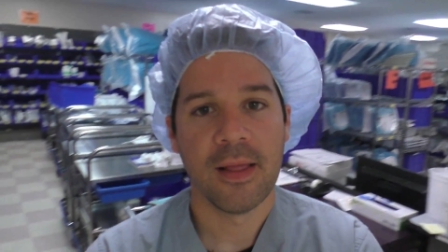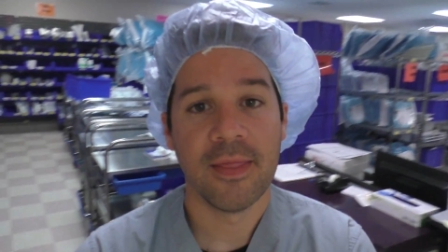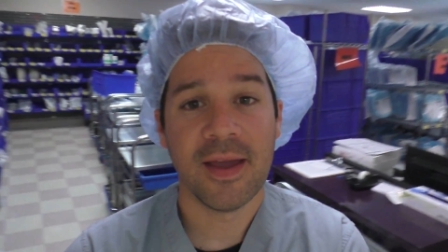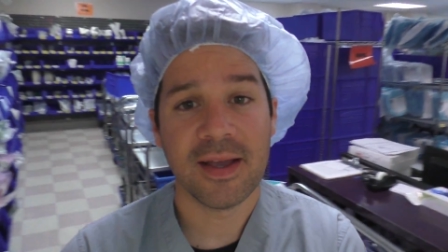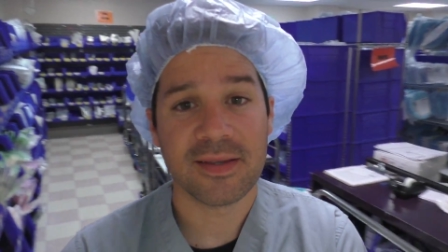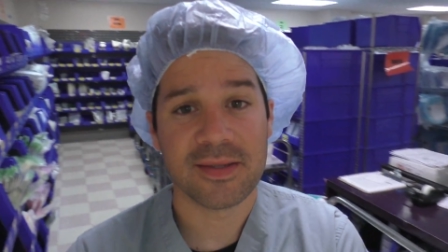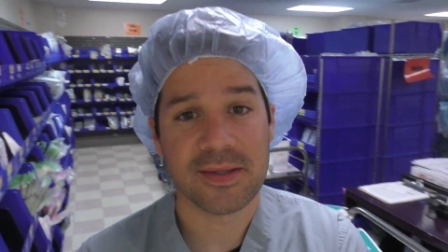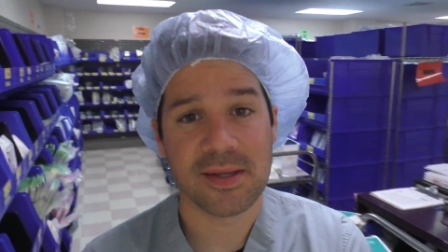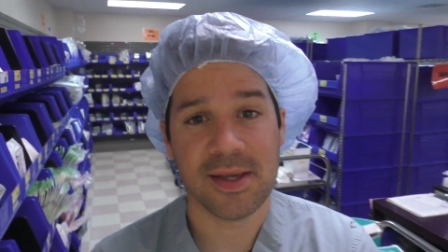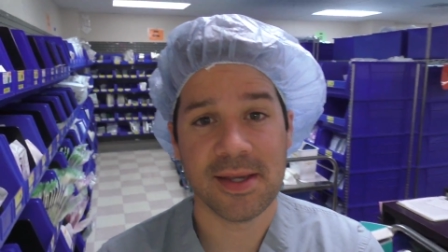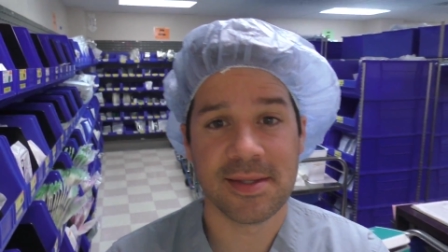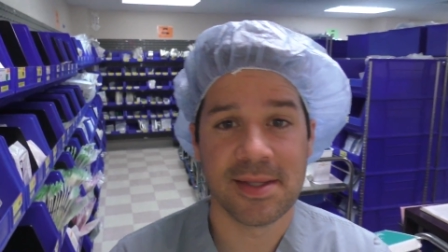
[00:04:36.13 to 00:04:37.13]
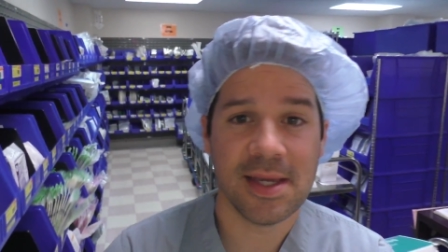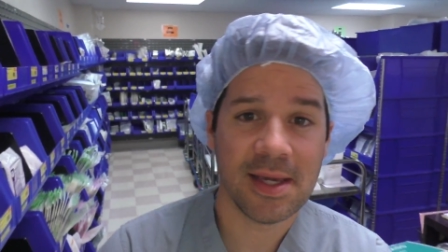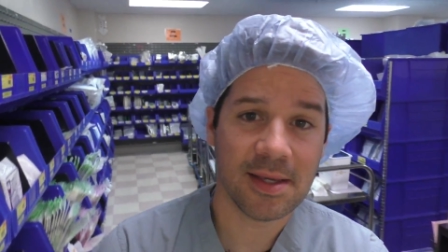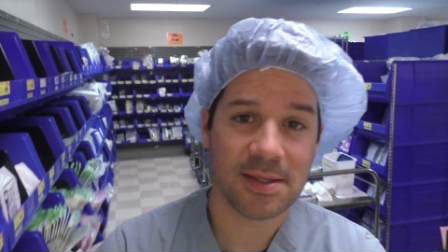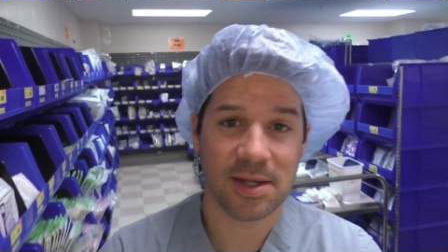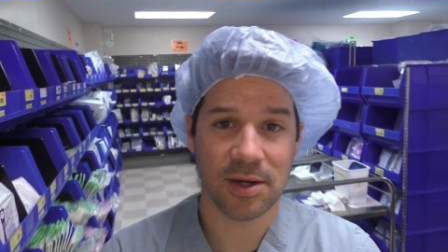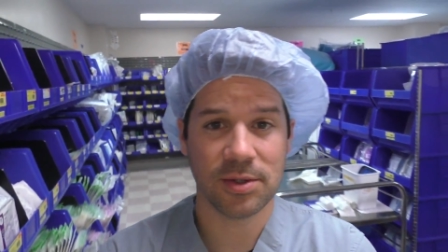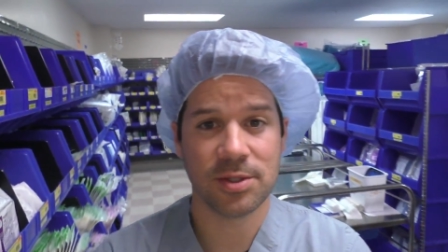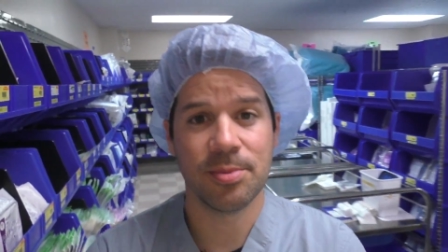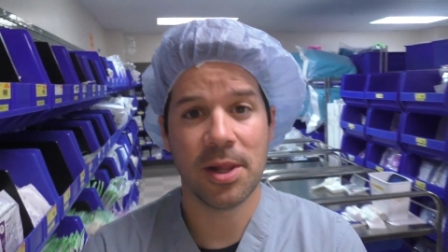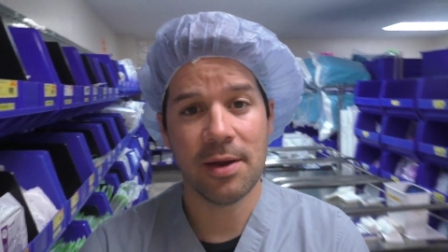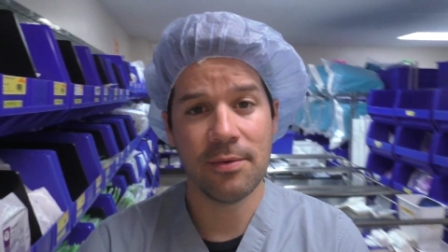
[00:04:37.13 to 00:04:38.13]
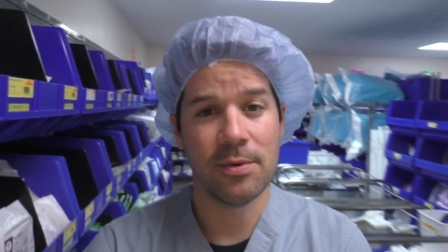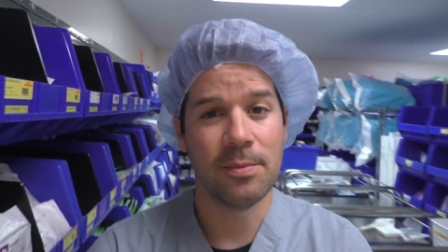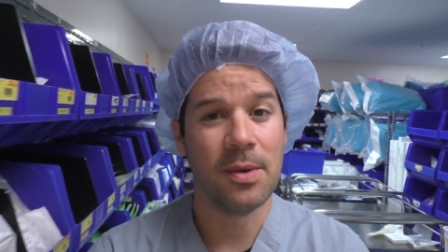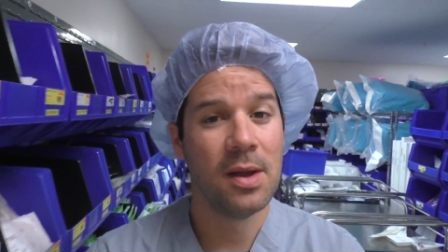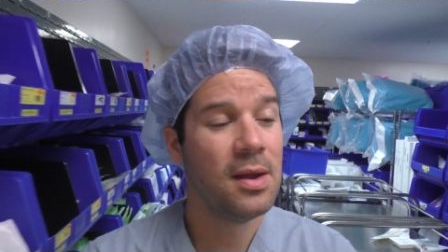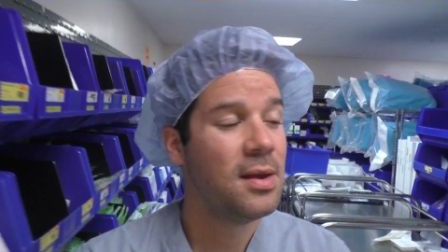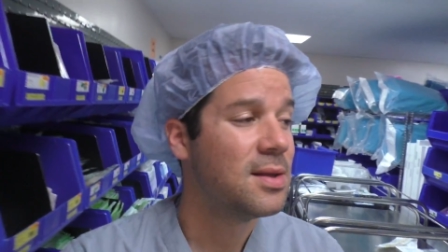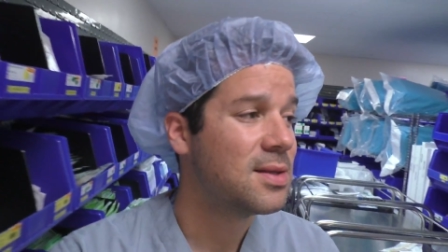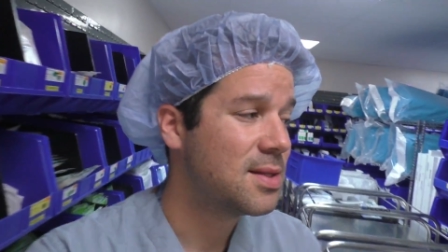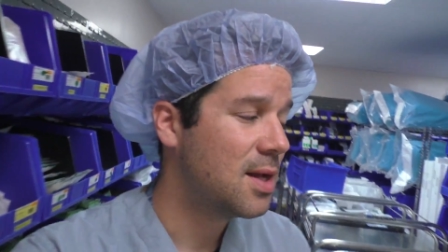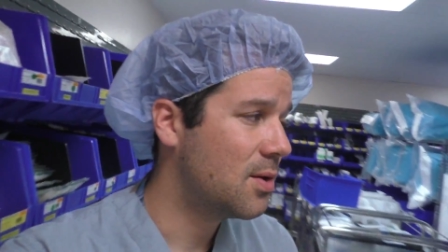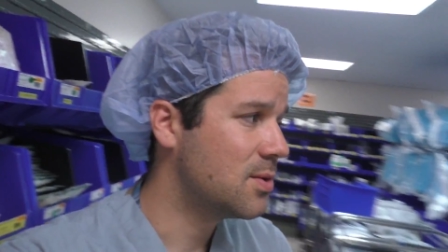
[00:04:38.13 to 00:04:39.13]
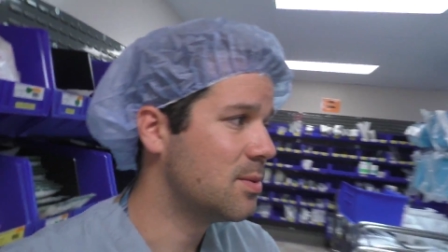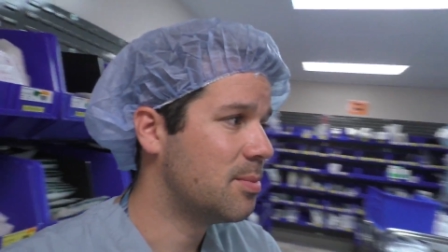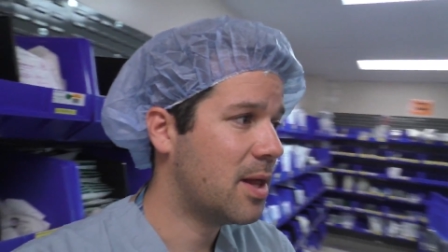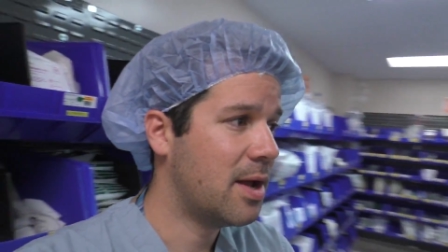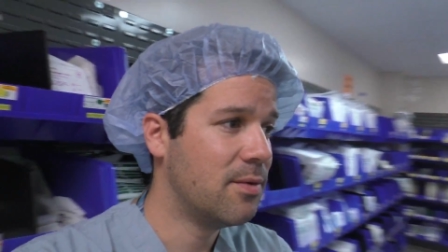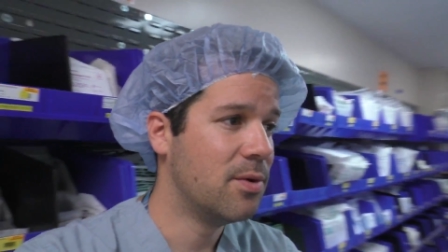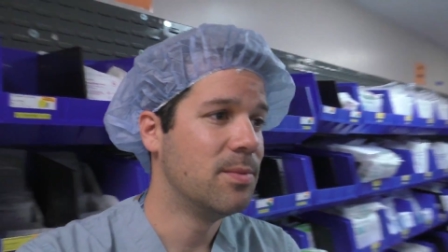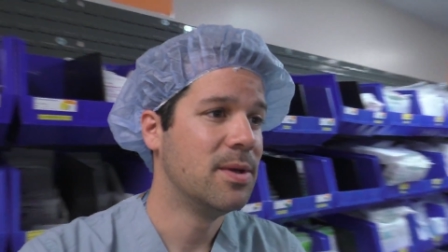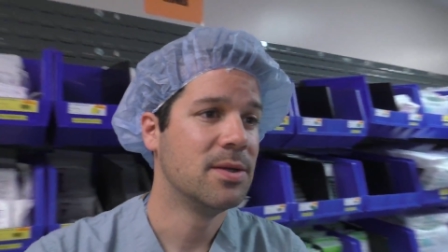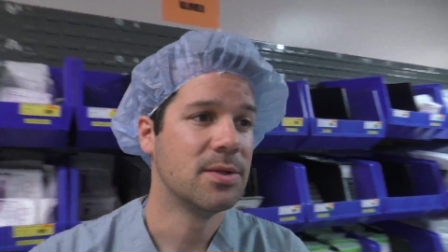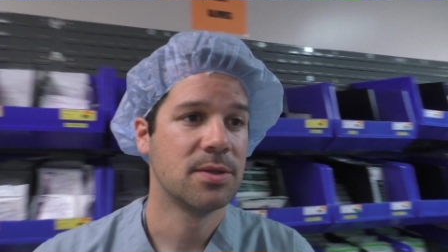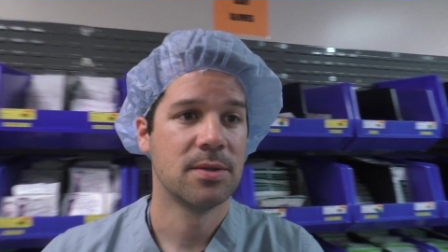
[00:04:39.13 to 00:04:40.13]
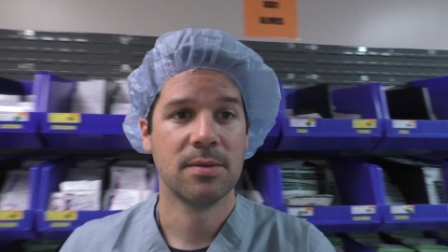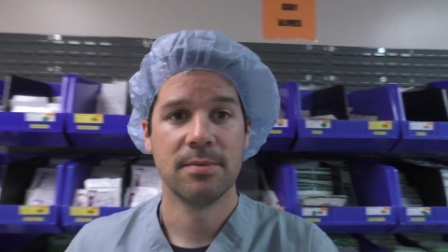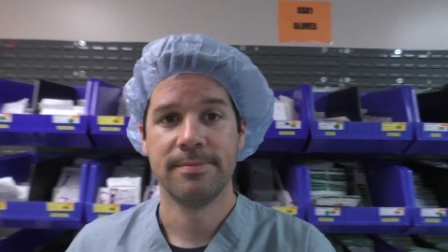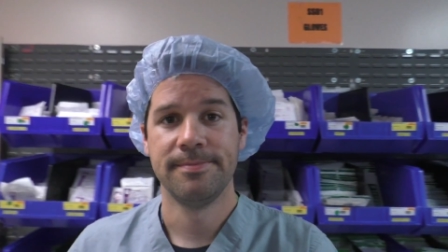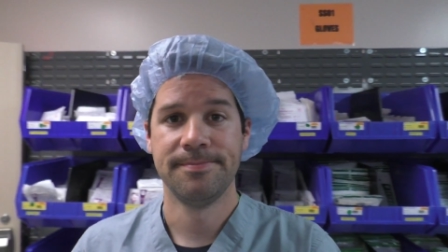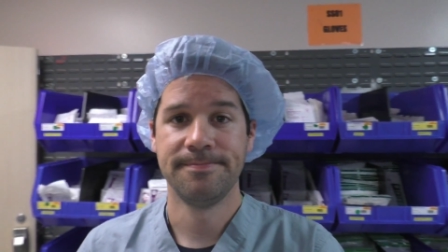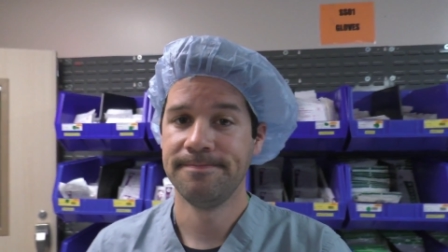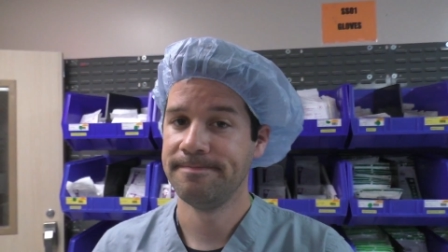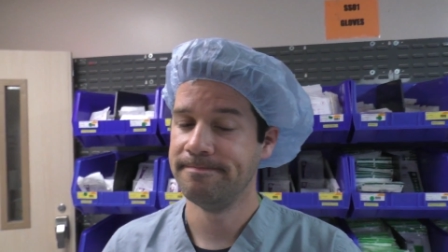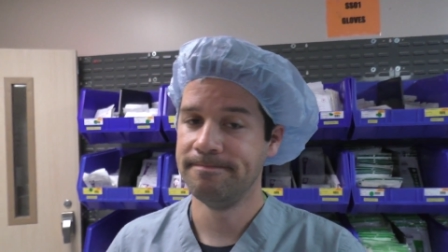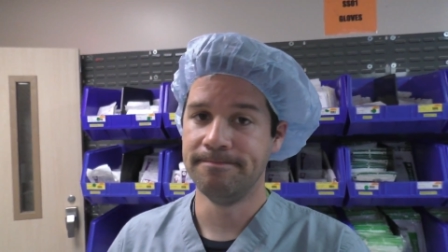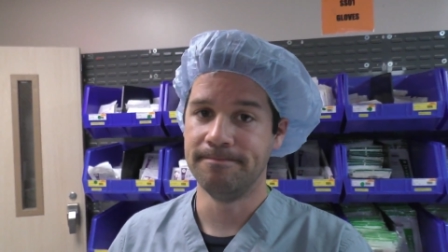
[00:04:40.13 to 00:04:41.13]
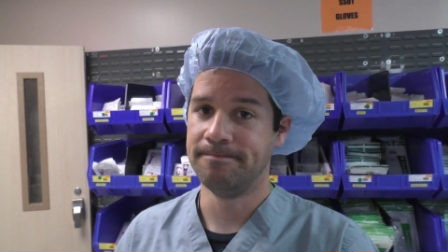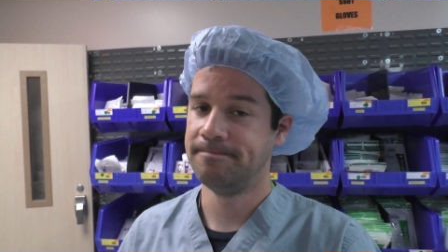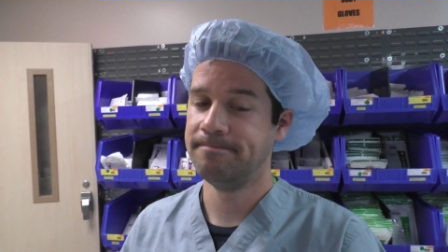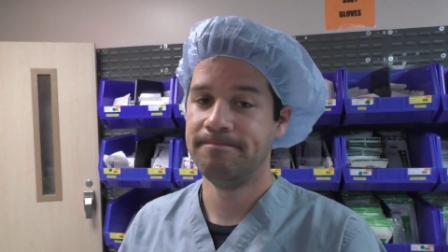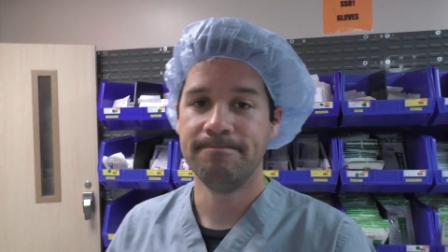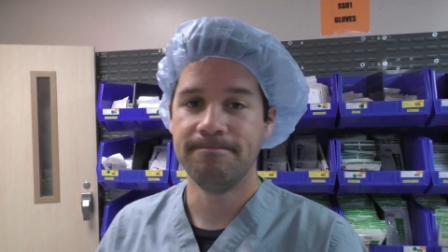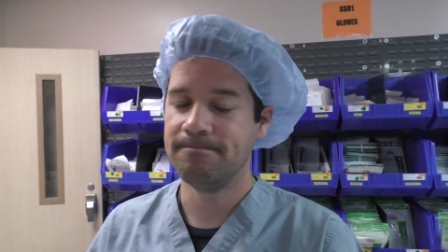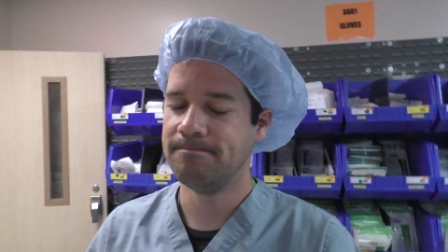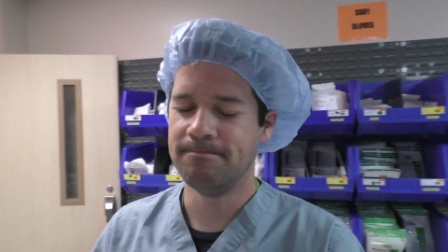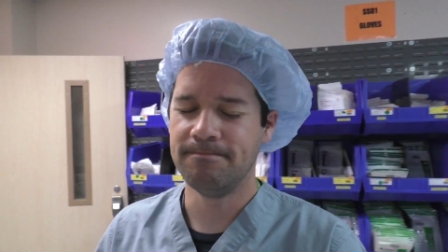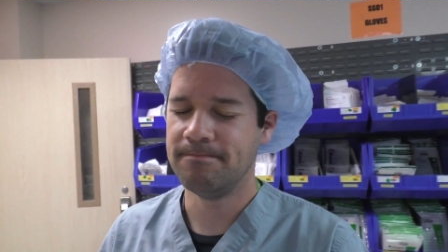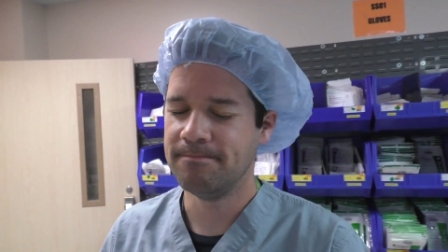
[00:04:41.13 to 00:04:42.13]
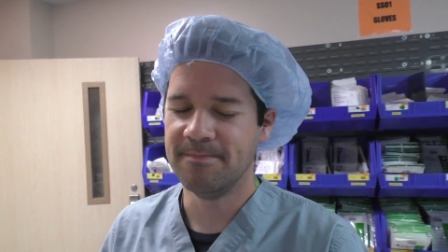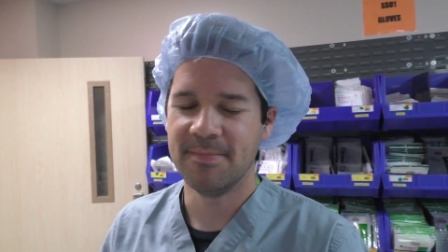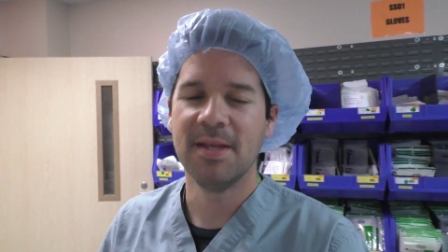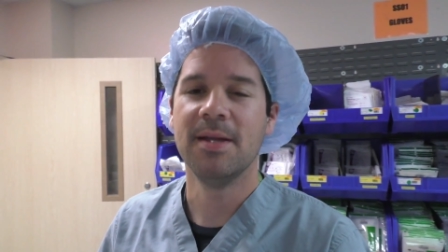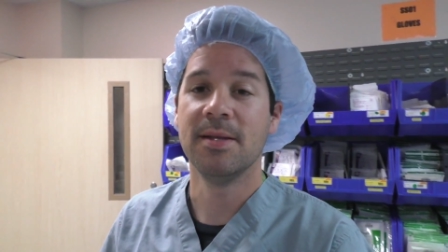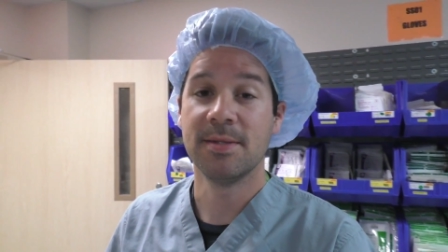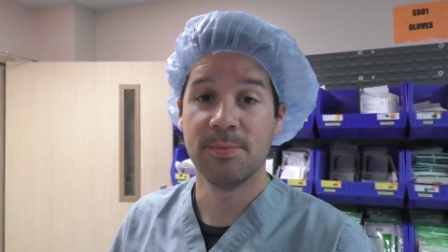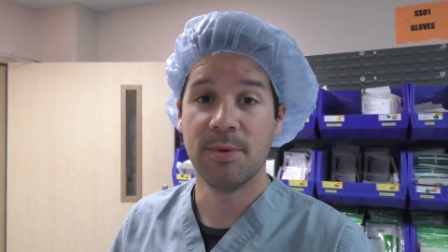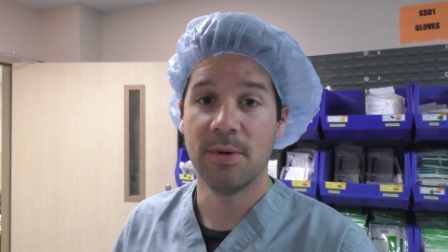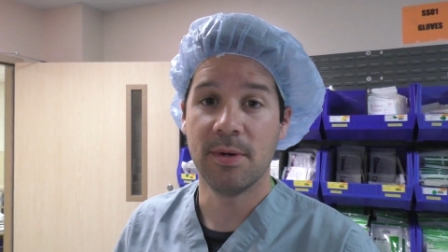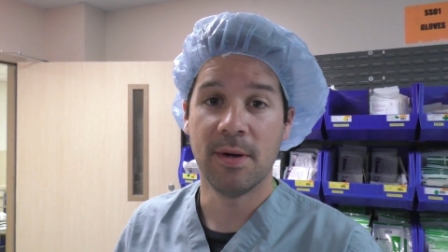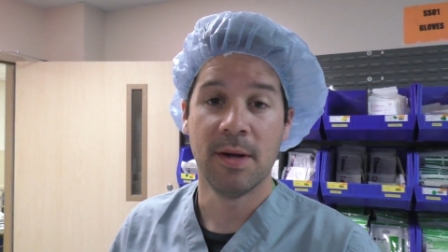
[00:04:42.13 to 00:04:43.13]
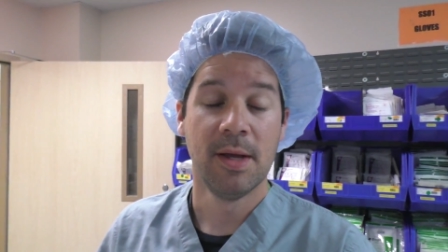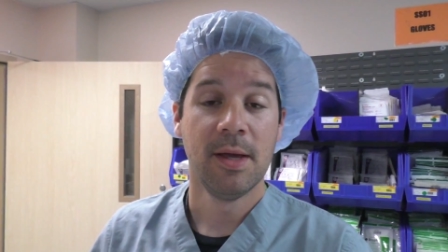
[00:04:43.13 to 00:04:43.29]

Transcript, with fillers: This is the sterile supply room. Sterile supply room is, it is important.